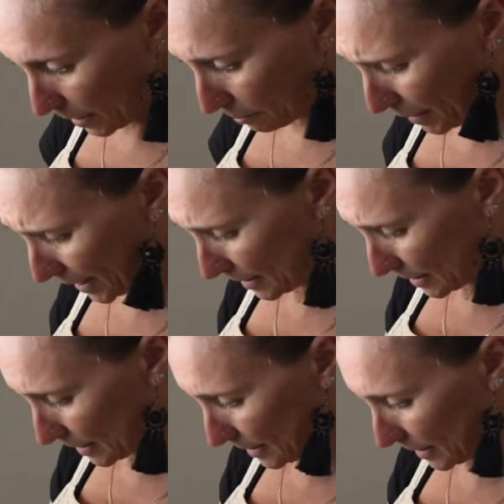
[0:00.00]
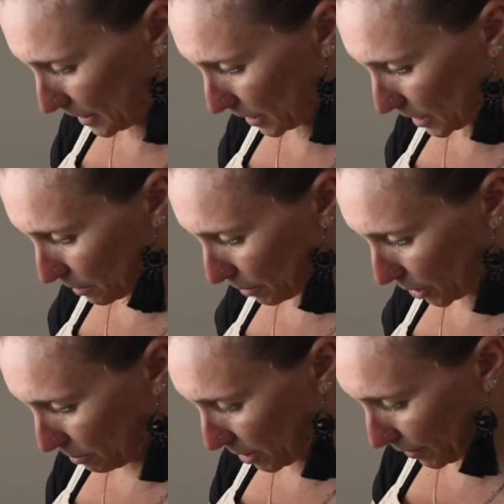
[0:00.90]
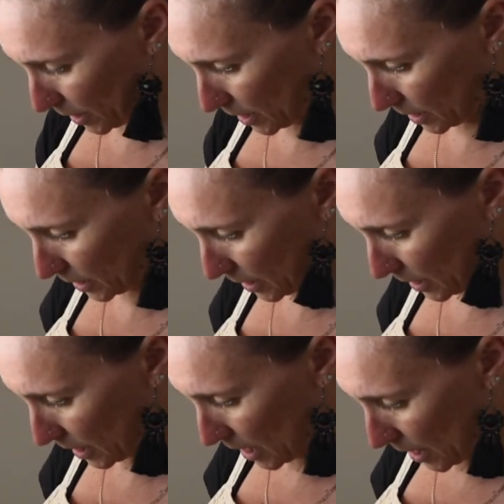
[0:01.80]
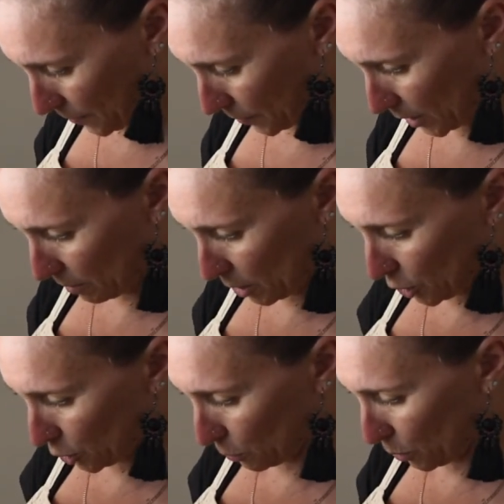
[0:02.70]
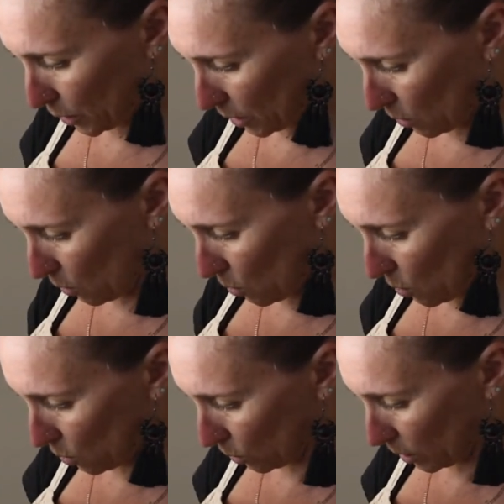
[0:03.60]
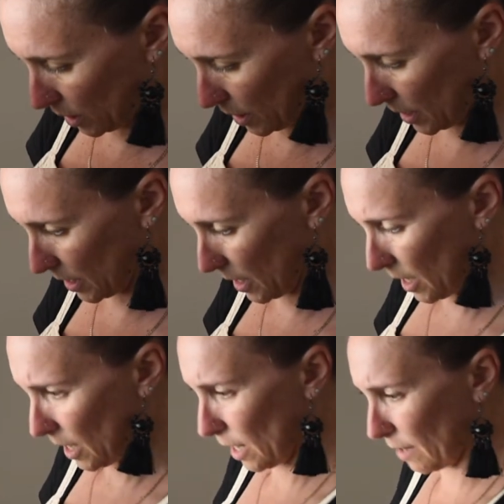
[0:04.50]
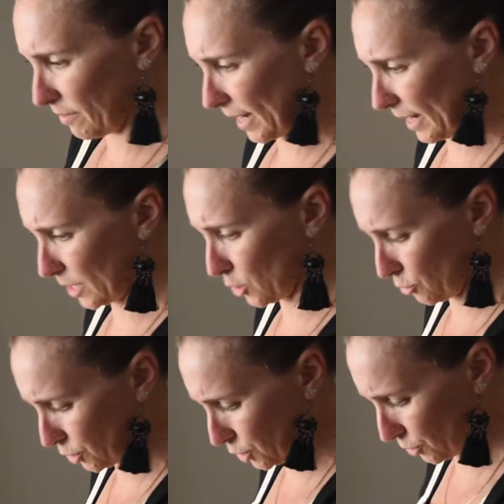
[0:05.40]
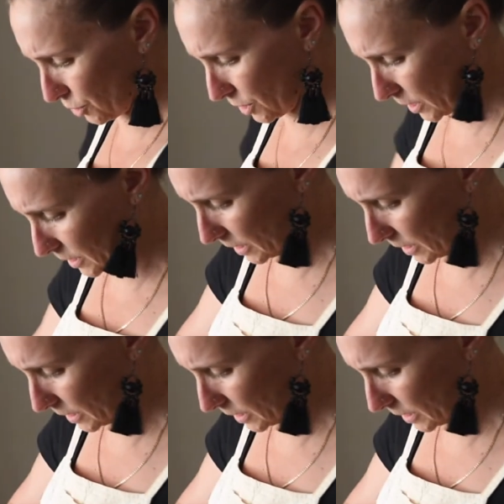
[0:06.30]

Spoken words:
But since it's the bottom of it, I'm going to just put in all of that extra juice that's